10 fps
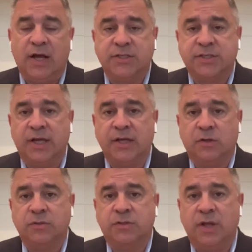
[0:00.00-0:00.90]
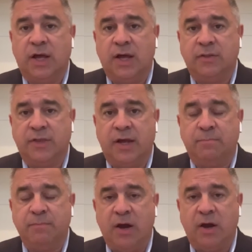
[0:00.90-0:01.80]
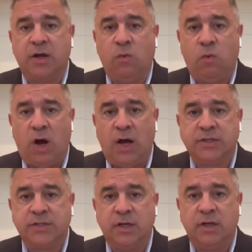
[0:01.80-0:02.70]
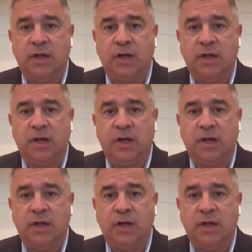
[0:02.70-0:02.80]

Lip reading: signal that America wants